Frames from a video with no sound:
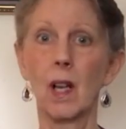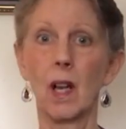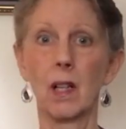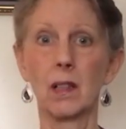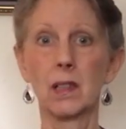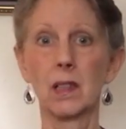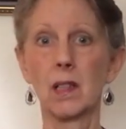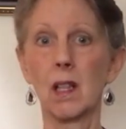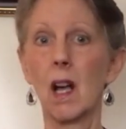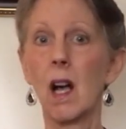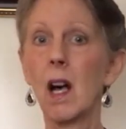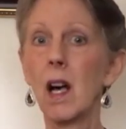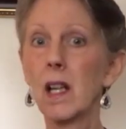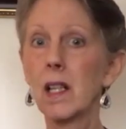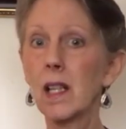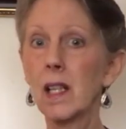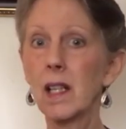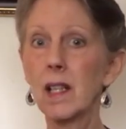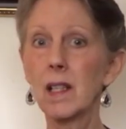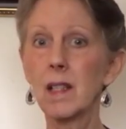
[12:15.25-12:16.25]
a little
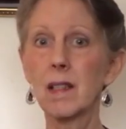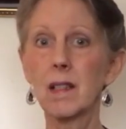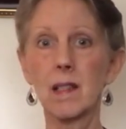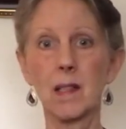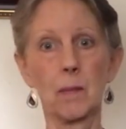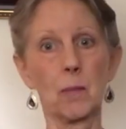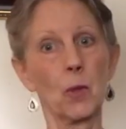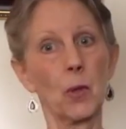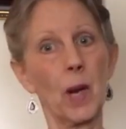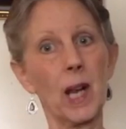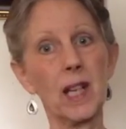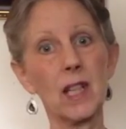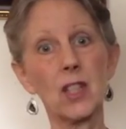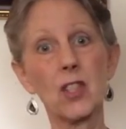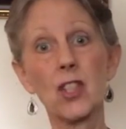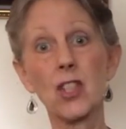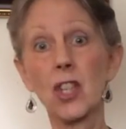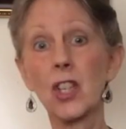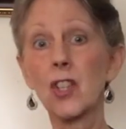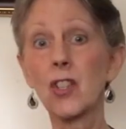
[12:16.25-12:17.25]
honey, some grated
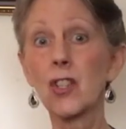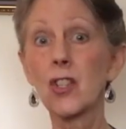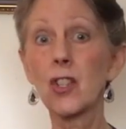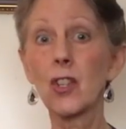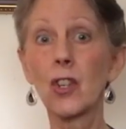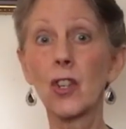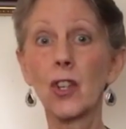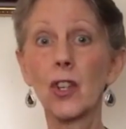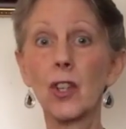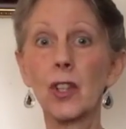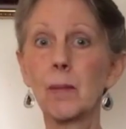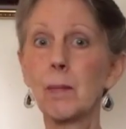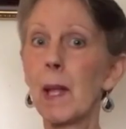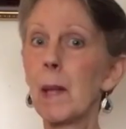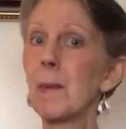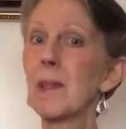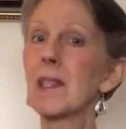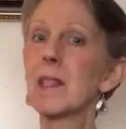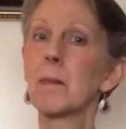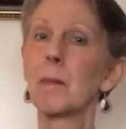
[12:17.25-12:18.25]
ginger, and
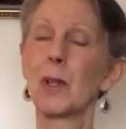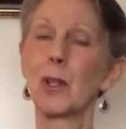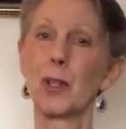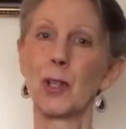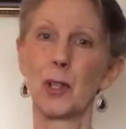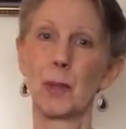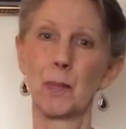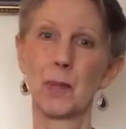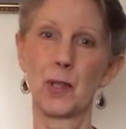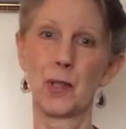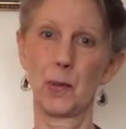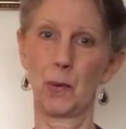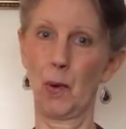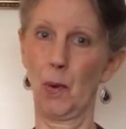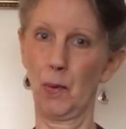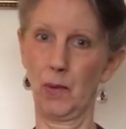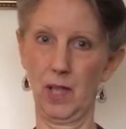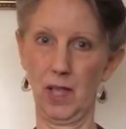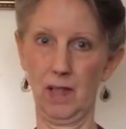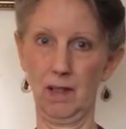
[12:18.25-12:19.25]
maybe some herbs
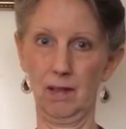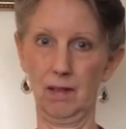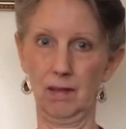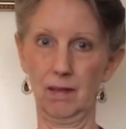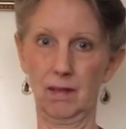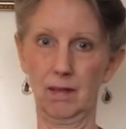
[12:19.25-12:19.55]
thrown in.